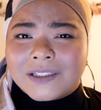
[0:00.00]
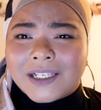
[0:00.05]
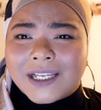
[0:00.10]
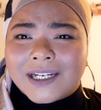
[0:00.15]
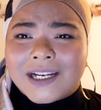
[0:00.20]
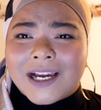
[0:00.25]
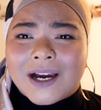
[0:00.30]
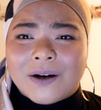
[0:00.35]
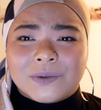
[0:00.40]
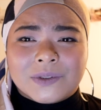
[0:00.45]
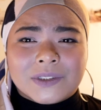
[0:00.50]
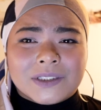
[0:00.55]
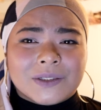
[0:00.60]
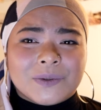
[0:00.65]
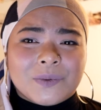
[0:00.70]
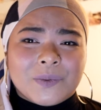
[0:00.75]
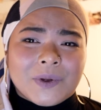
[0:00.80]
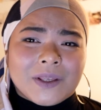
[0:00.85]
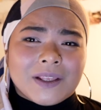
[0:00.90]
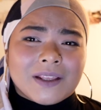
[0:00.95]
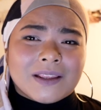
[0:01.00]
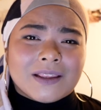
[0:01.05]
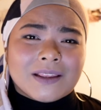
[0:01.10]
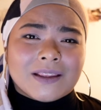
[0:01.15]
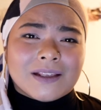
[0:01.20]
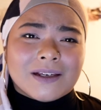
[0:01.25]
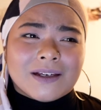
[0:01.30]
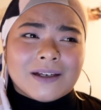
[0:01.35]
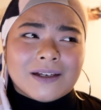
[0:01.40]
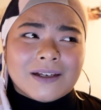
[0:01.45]
encounter with
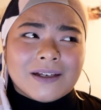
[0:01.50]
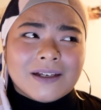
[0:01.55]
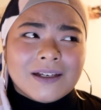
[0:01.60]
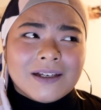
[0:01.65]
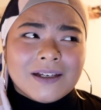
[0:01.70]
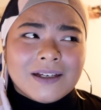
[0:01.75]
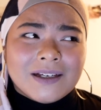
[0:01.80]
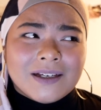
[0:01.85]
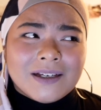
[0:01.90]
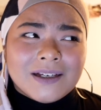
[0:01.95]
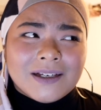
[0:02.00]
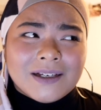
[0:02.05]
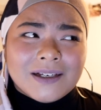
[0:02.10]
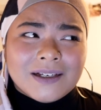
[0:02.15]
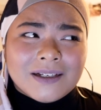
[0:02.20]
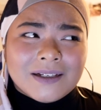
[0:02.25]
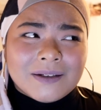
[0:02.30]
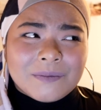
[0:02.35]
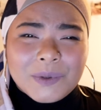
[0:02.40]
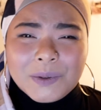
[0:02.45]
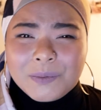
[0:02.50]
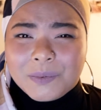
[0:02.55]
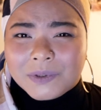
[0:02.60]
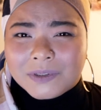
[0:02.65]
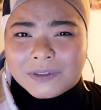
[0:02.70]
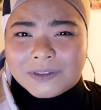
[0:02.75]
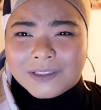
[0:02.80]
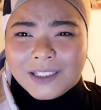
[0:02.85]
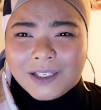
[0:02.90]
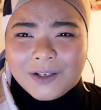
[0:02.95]

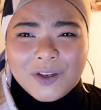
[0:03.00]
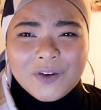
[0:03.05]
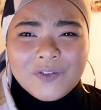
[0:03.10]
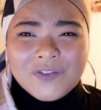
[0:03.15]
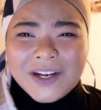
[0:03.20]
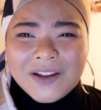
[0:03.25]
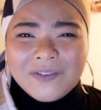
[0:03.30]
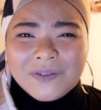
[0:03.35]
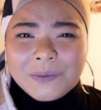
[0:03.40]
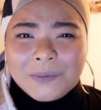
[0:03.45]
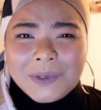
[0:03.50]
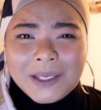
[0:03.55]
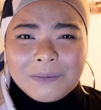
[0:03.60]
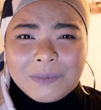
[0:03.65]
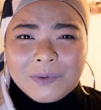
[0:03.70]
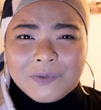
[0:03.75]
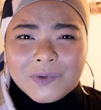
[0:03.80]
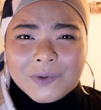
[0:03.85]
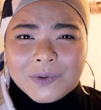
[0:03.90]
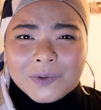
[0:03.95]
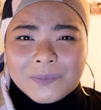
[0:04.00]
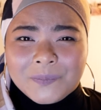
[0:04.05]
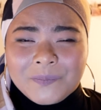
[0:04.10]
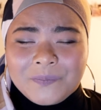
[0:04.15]
people that you've never met before.